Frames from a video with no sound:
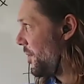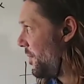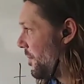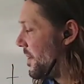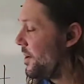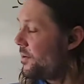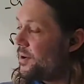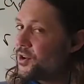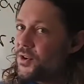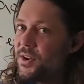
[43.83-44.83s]
in the right
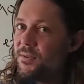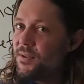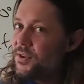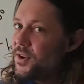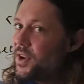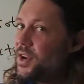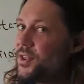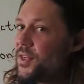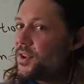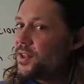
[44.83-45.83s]
direction if there's
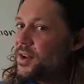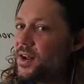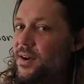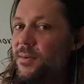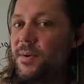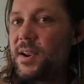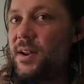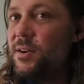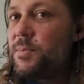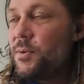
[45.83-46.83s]
anything that we can
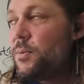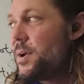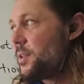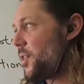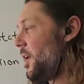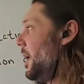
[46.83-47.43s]
help you with.